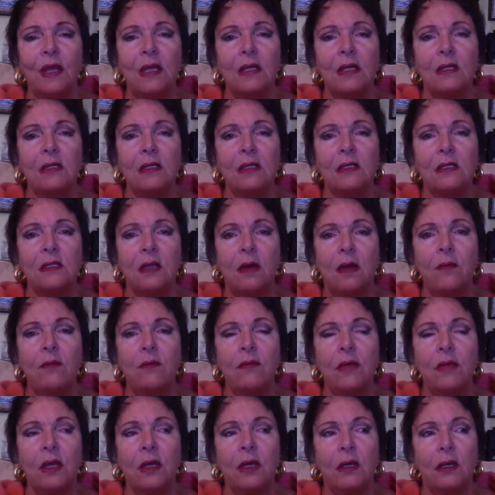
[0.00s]
Some
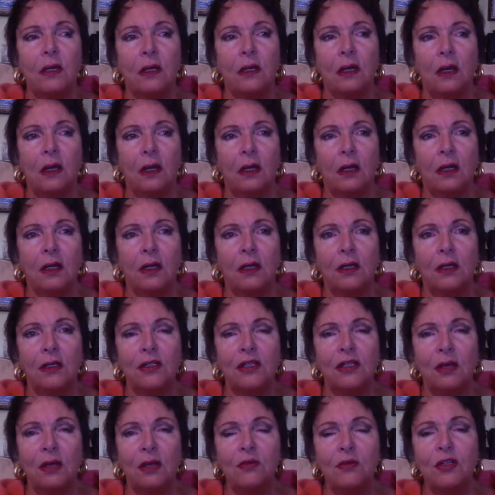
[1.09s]

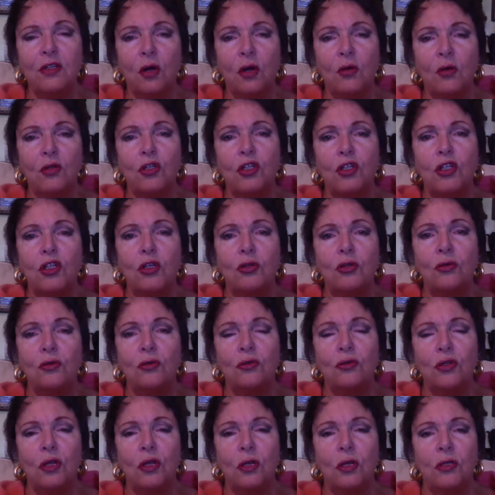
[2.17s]
souls
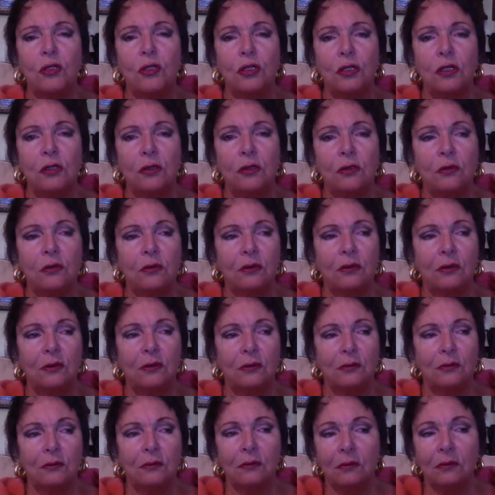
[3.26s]
choose to
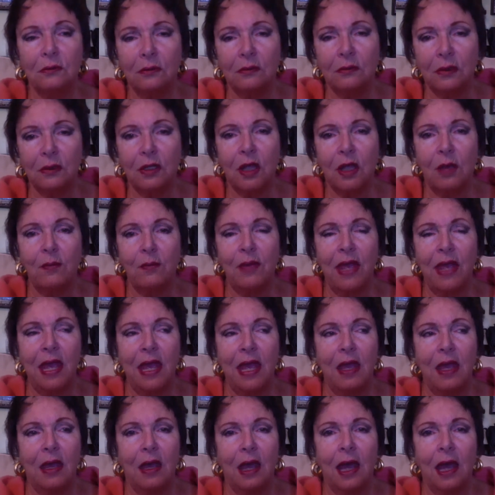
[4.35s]
come
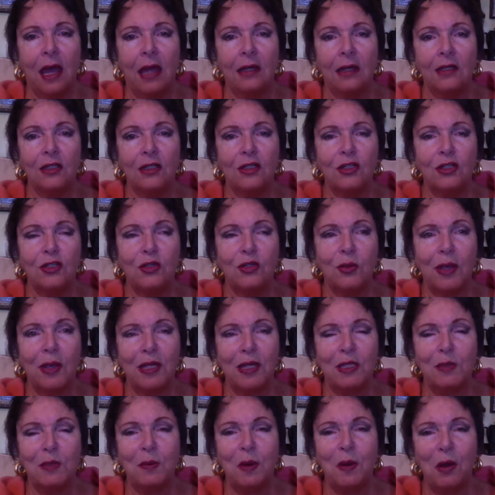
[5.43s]
here and to
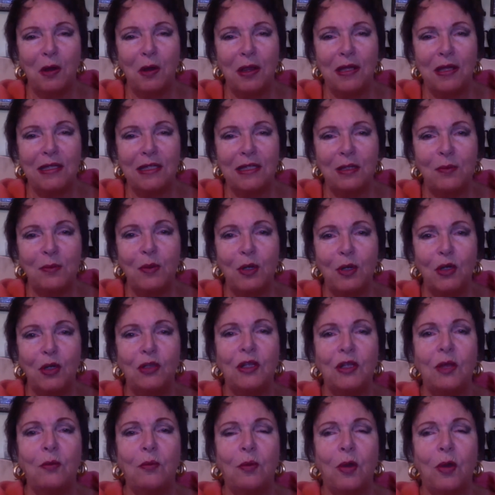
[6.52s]
experience the
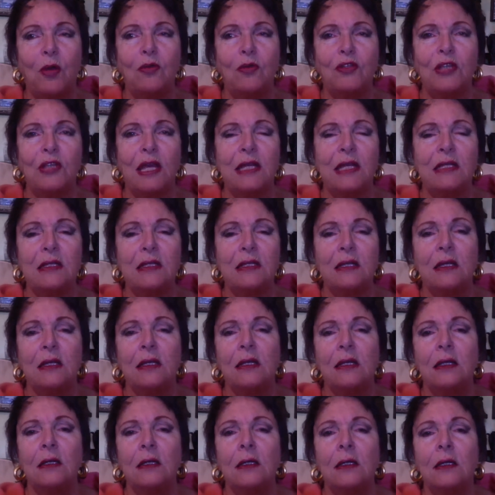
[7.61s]
birthing process,
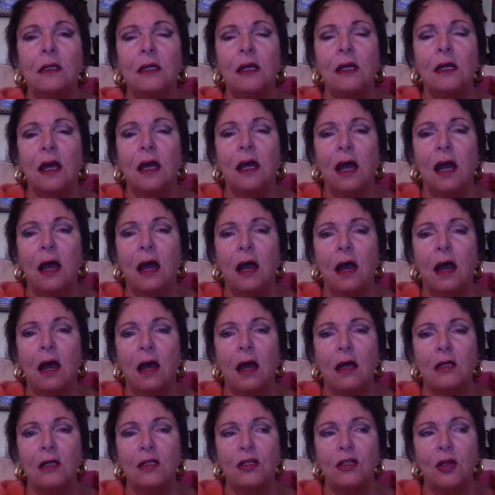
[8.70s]

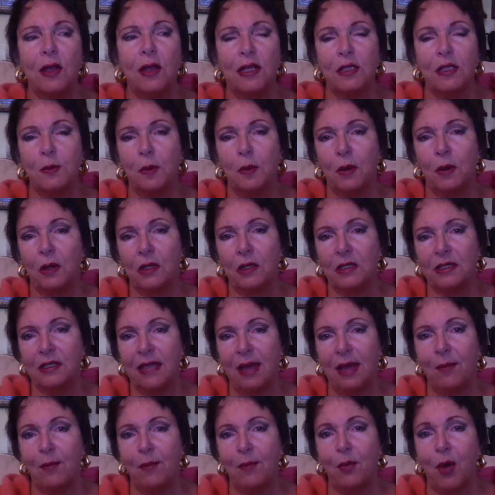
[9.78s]
to experience
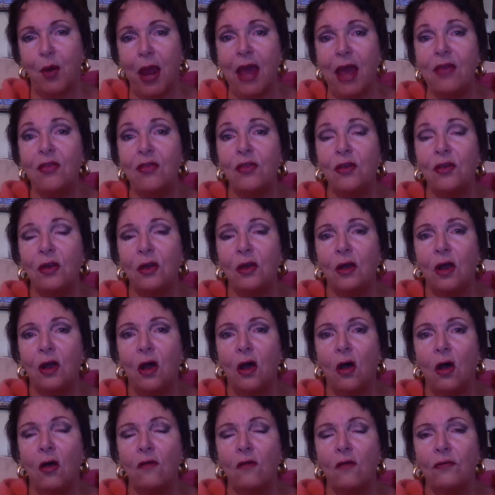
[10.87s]
that breath
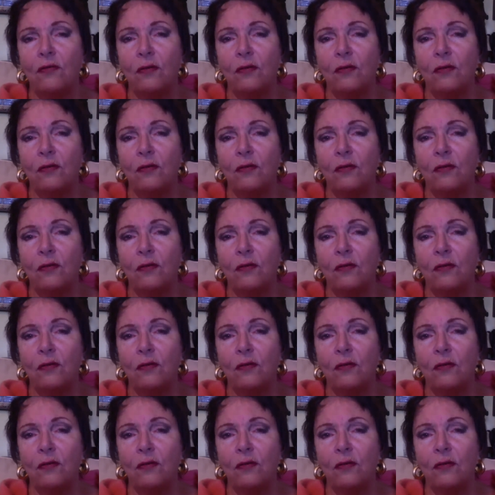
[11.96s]
of